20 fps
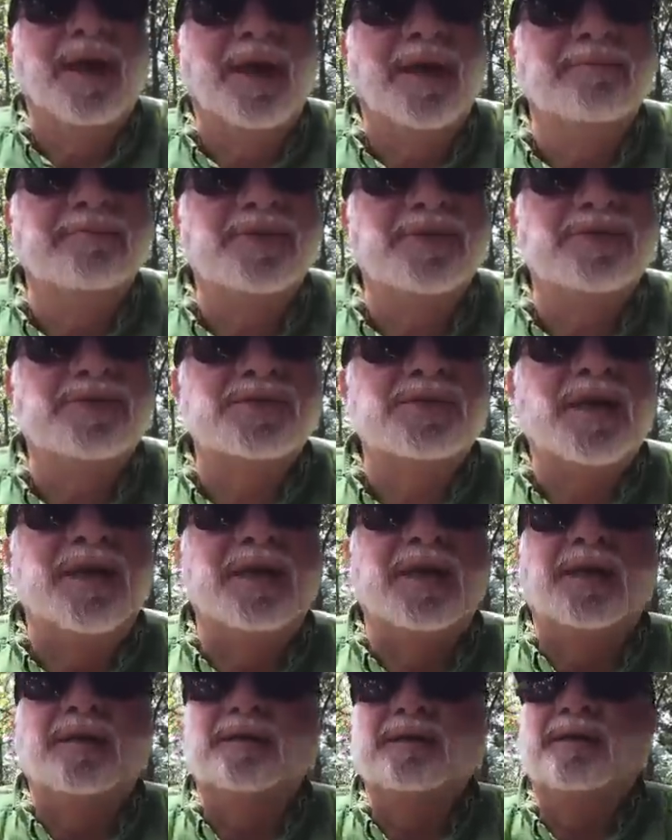I'm just
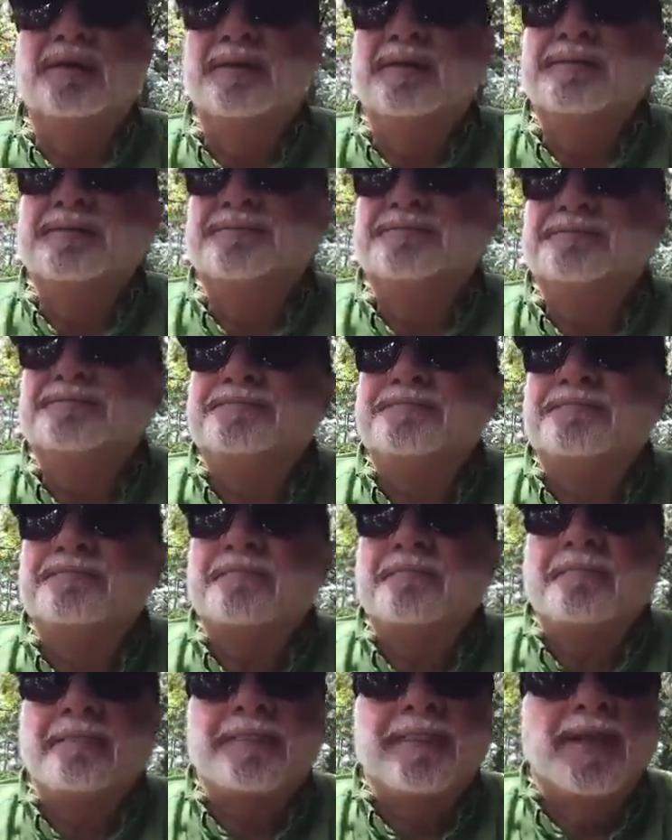saying.
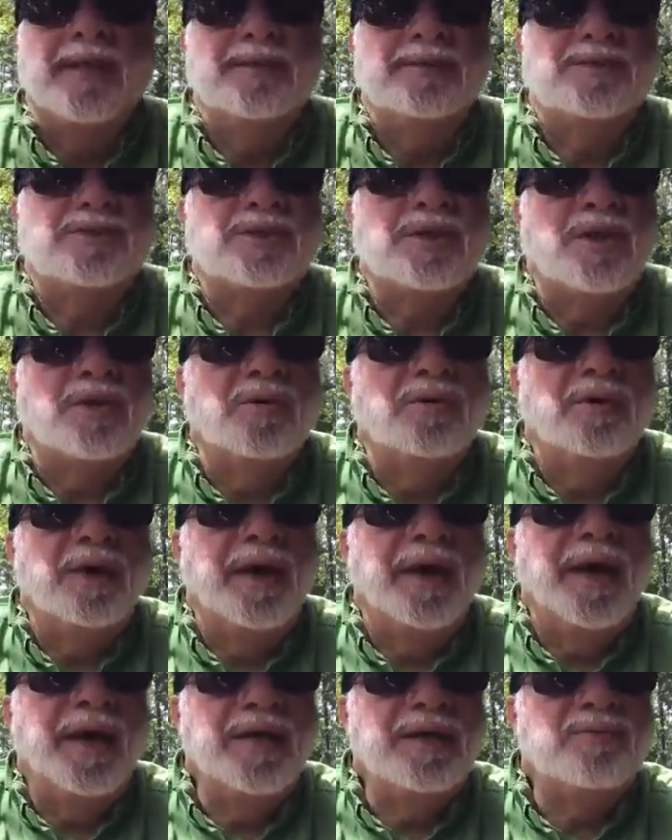So
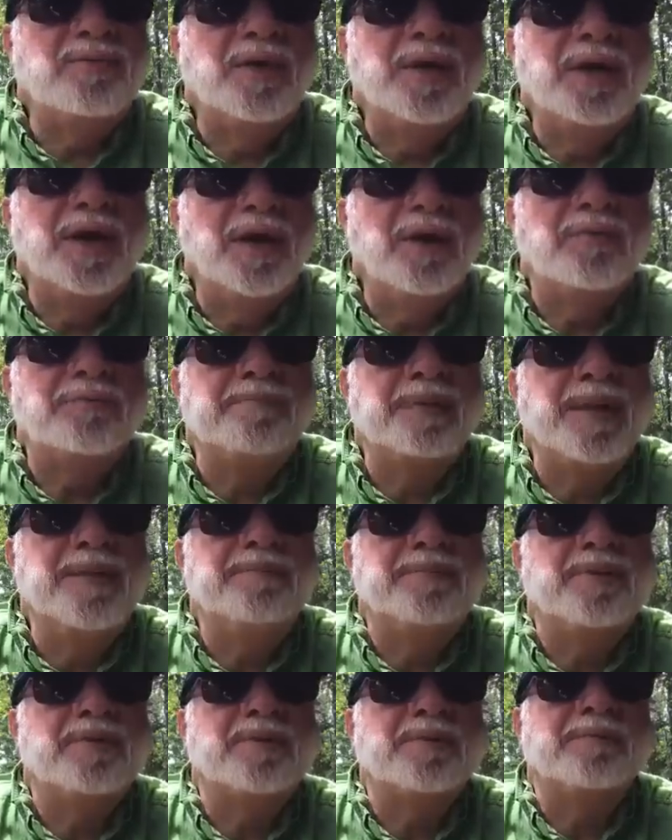how do we help
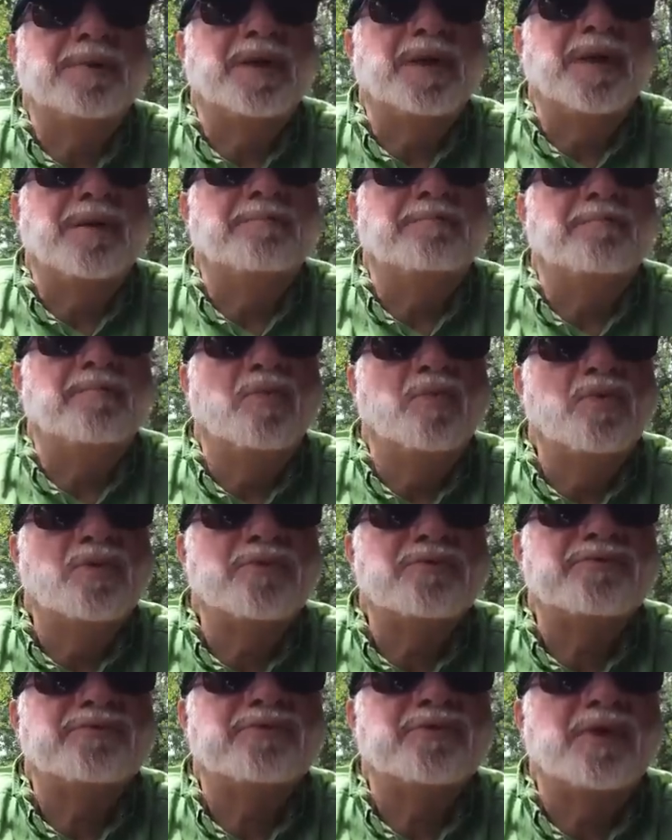people to become
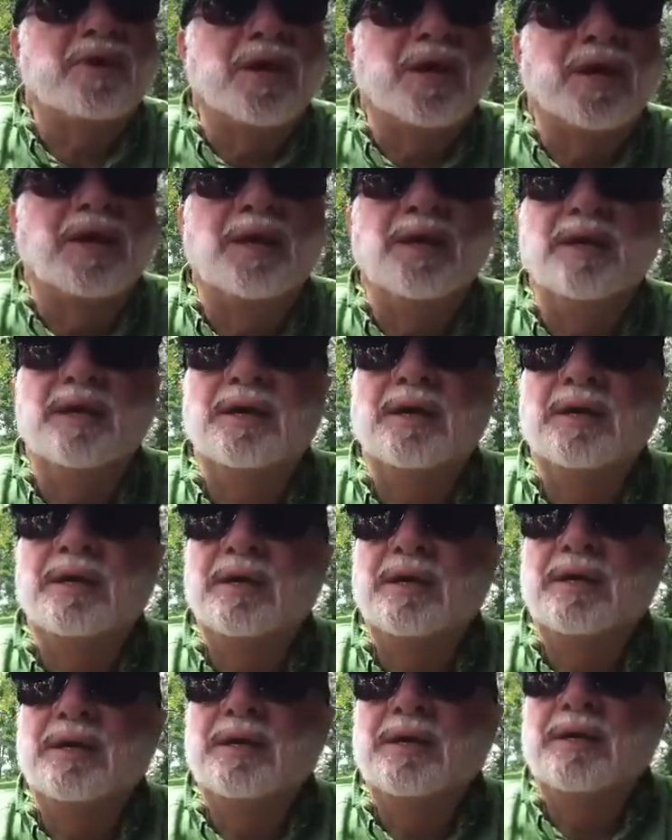more free,
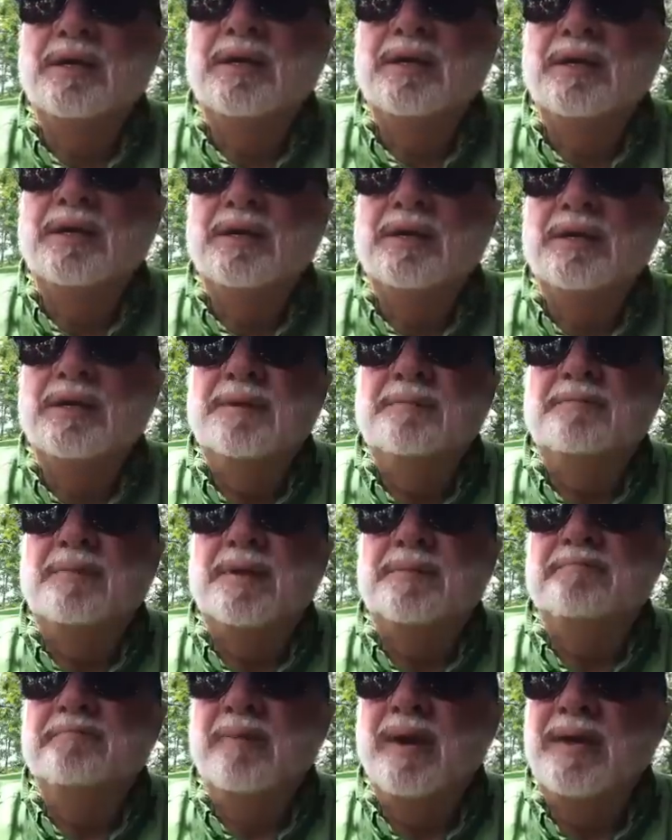
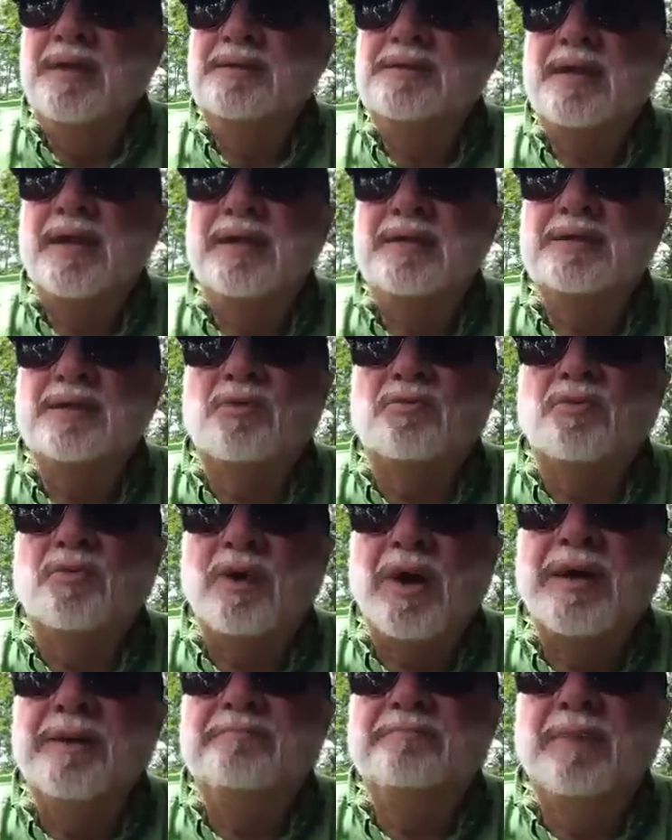but maintain the
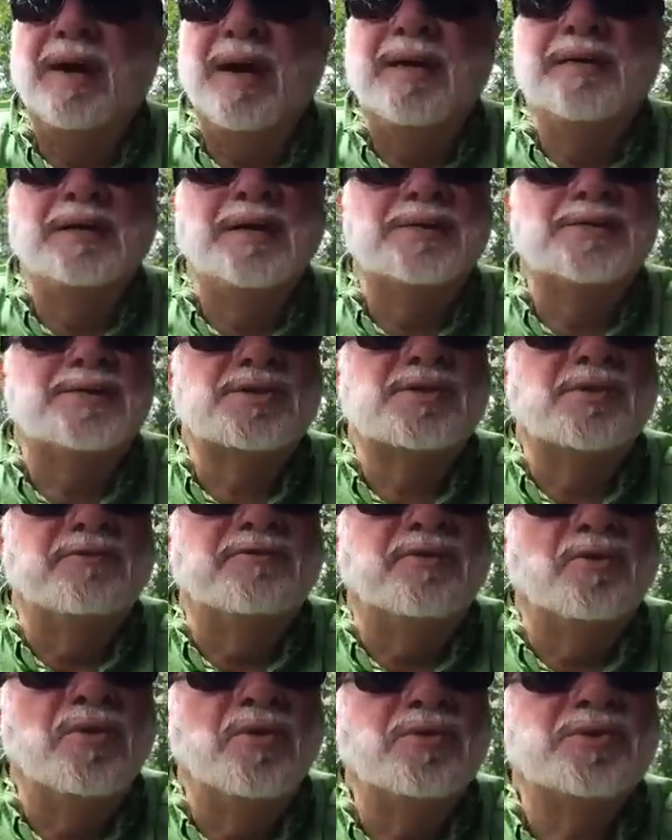right balance
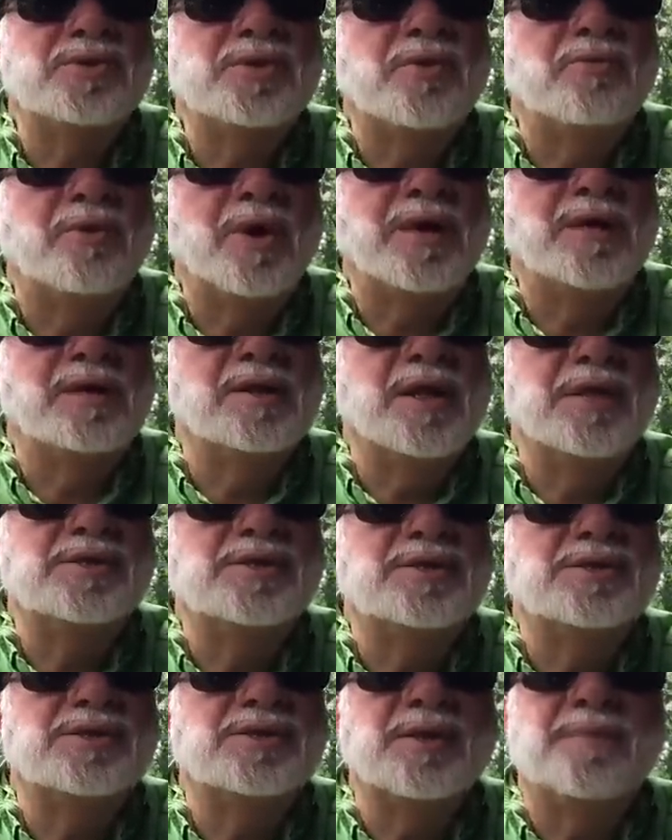of rules and
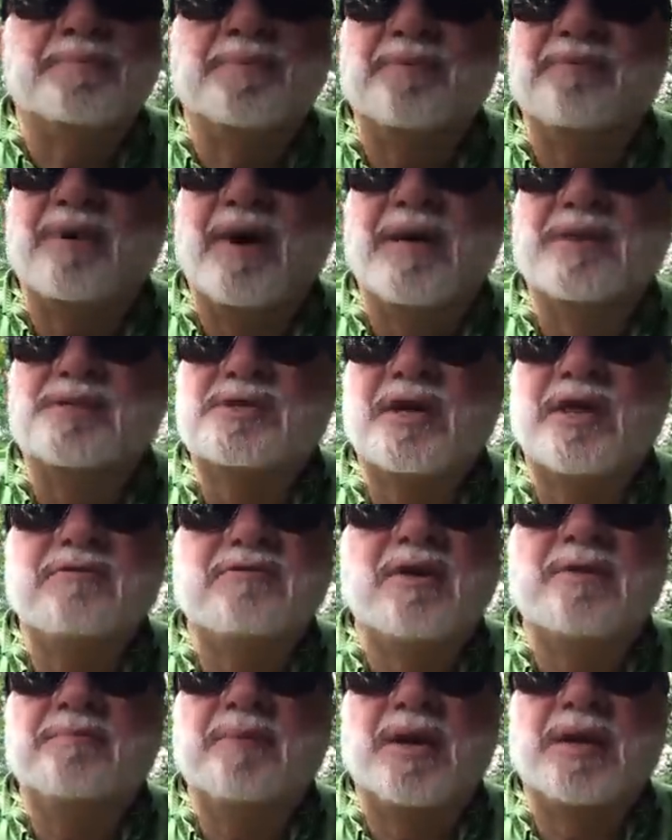regulations that provides
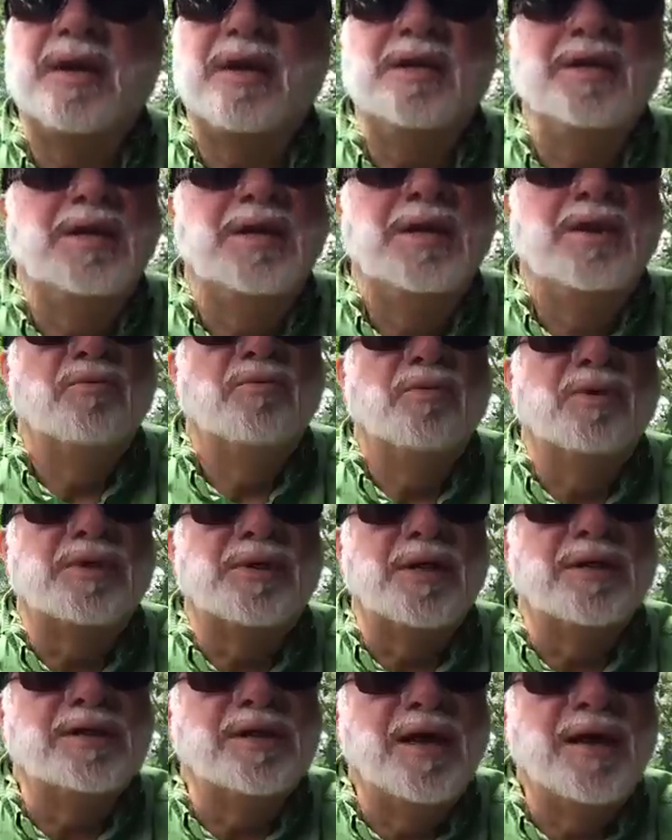everybody with
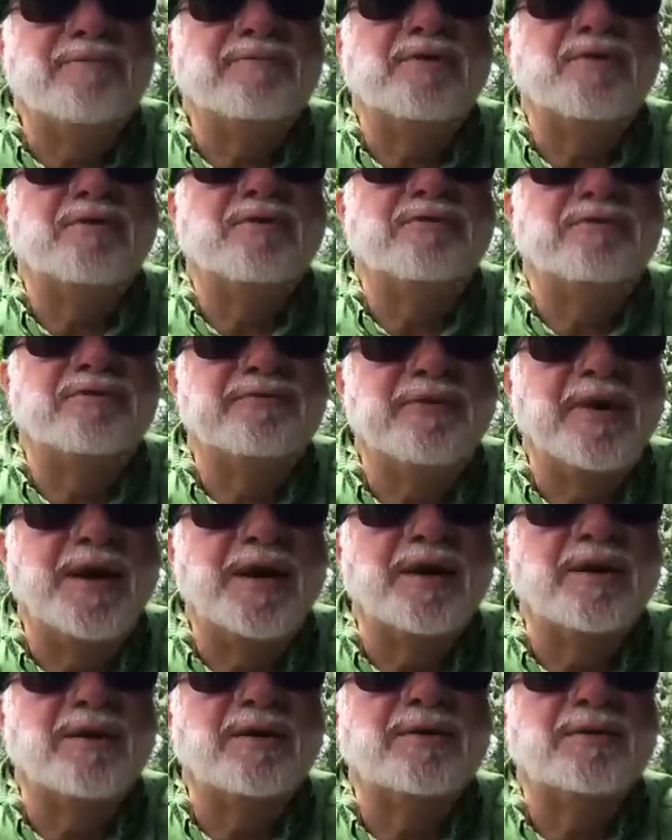a level,
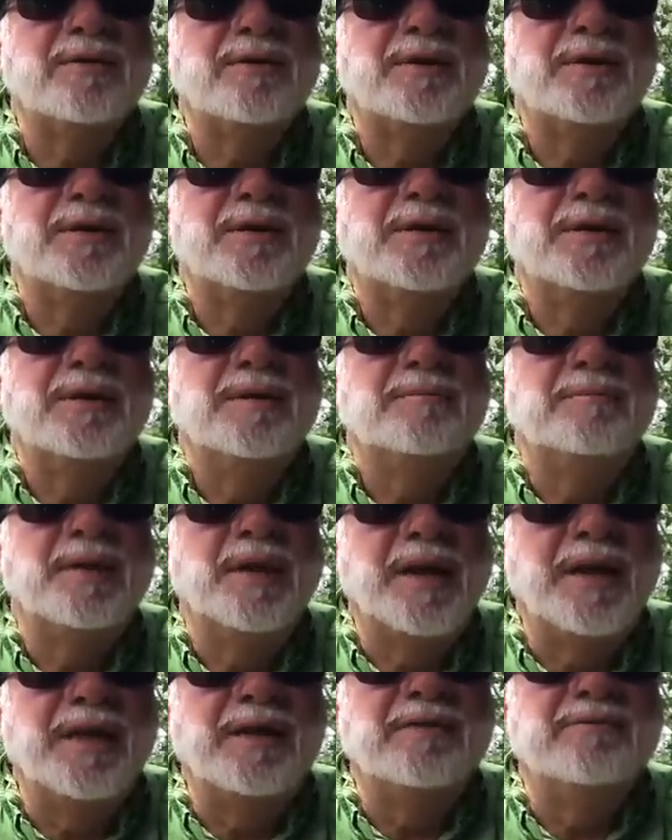fair
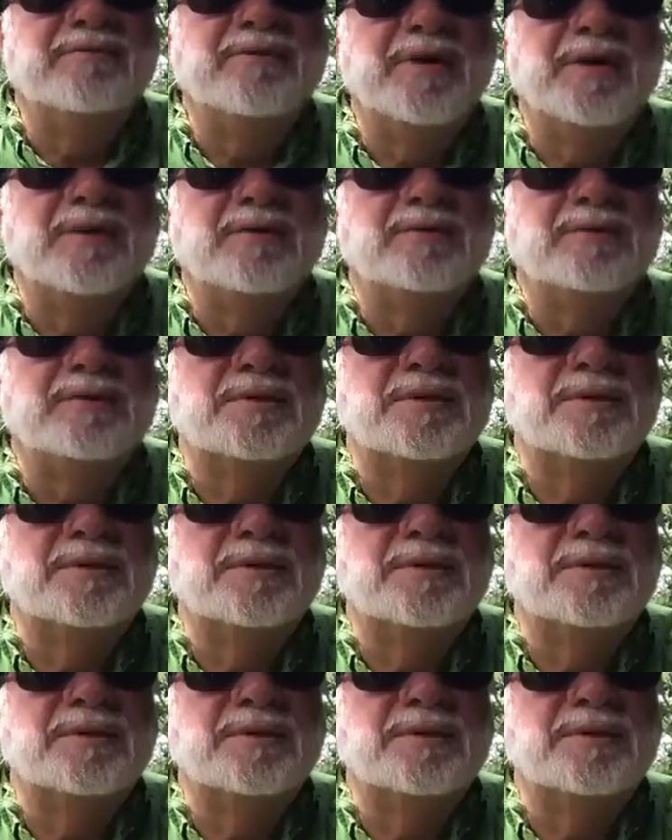playing field?